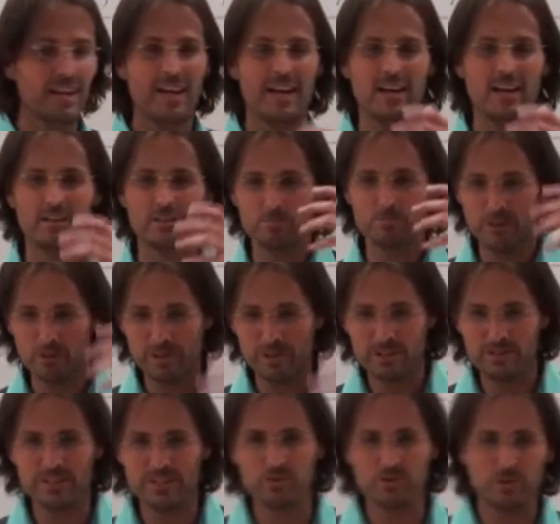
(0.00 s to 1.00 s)
And
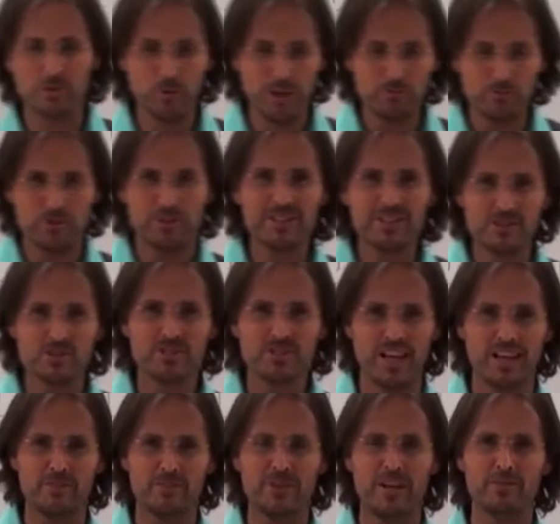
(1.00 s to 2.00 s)
when, when we're in this
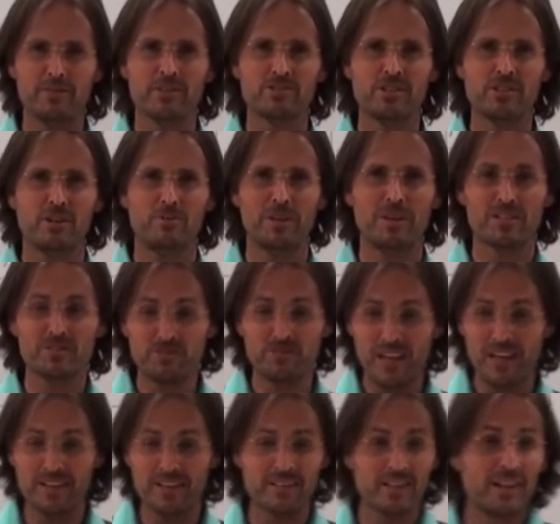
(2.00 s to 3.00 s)
state of having so much
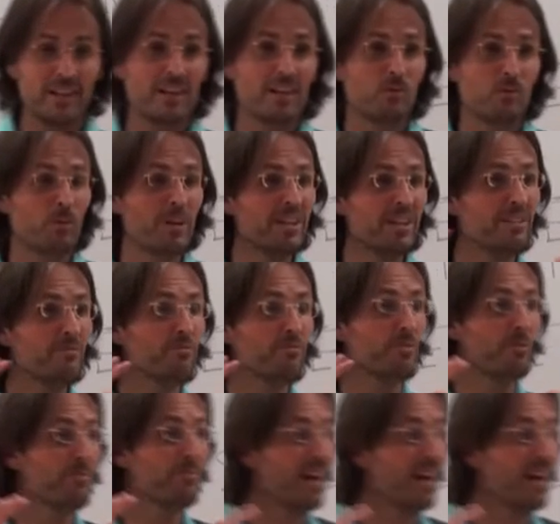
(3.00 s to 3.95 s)
faith, we can from